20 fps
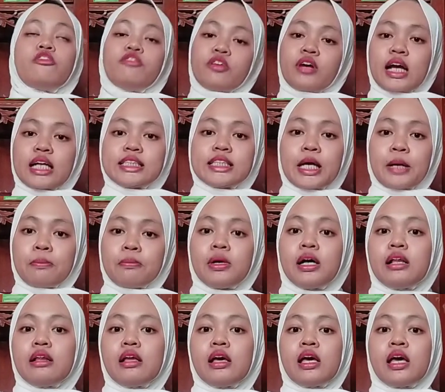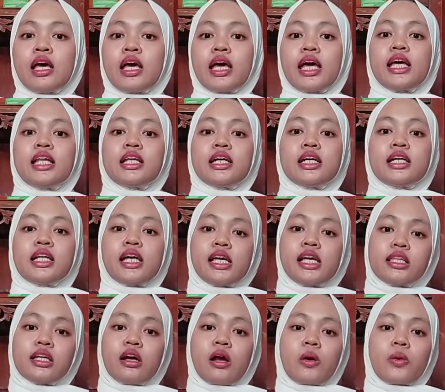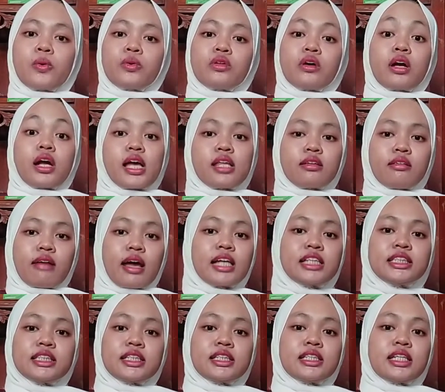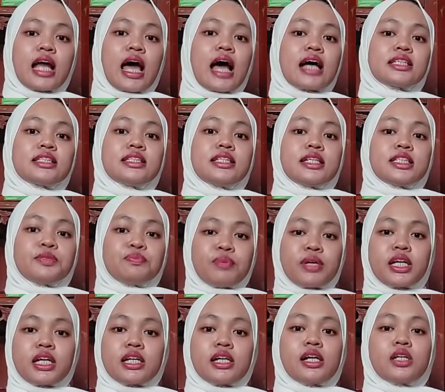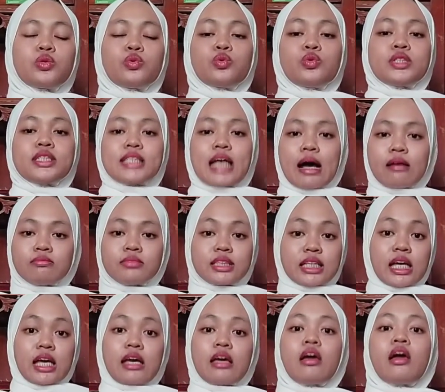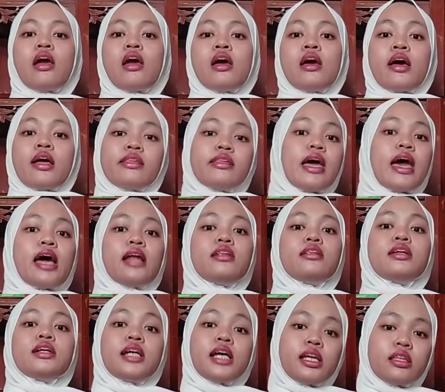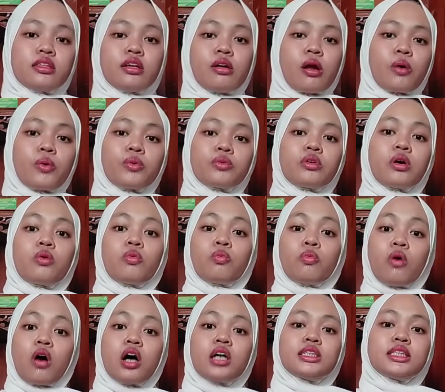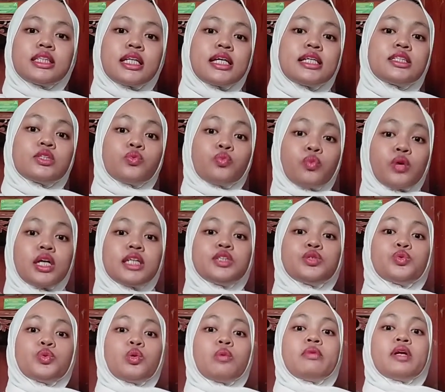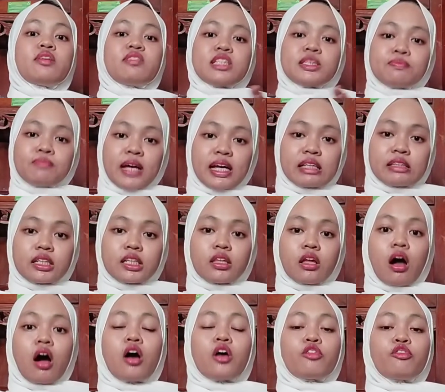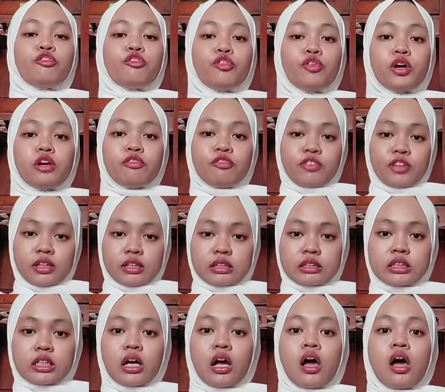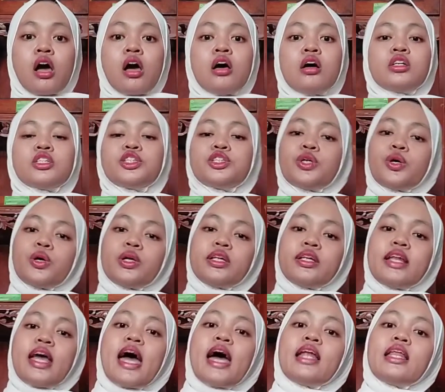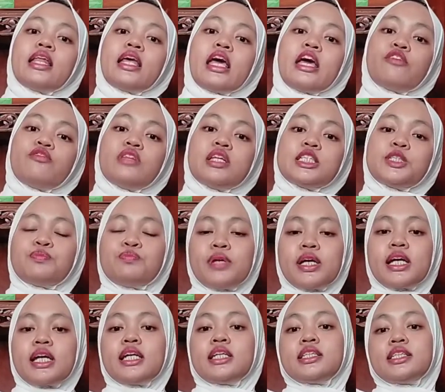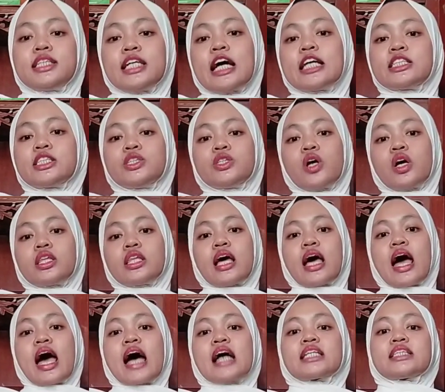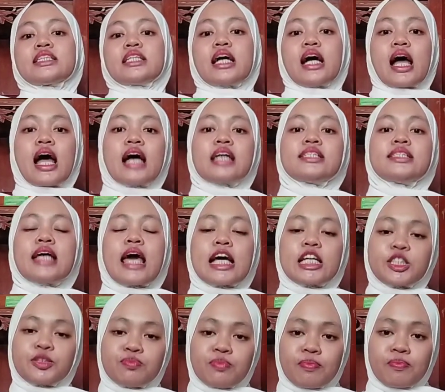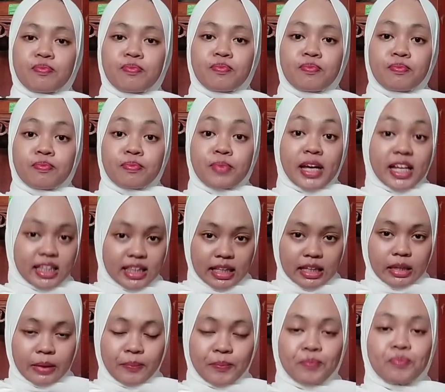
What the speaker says: For example, in an interlocutor interaction, ask the speaker to do something, then the interlocutor wants his wish to be respected or fulfilled, so that if the speaker does not act as expected,